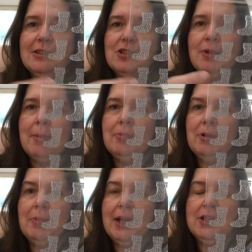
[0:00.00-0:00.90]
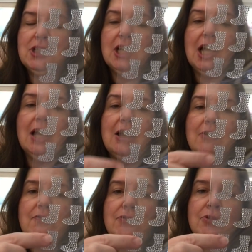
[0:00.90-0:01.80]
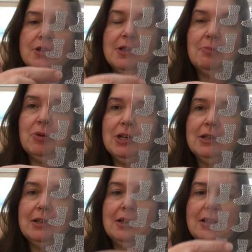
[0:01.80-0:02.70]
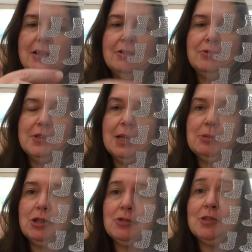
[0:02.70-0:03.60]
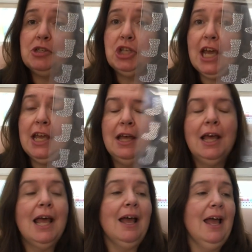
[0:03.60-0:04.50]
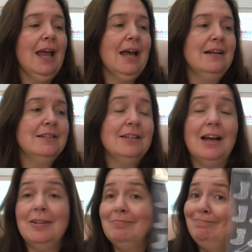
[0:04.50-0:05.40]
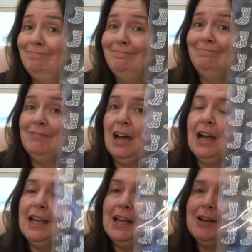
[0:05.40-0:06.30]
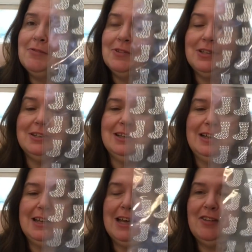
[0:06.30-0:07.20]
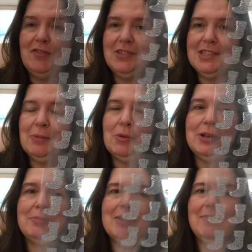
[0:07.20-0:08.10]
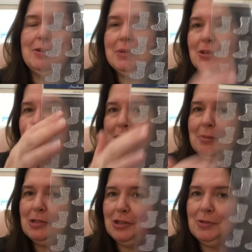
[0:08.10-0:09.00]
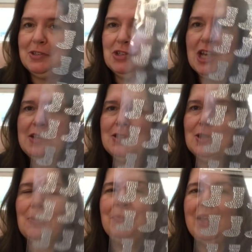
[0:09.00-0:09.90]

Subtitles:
on a scrapbook page for someone whose name starts with a J, and I have someone in my family whose name starts with a J, so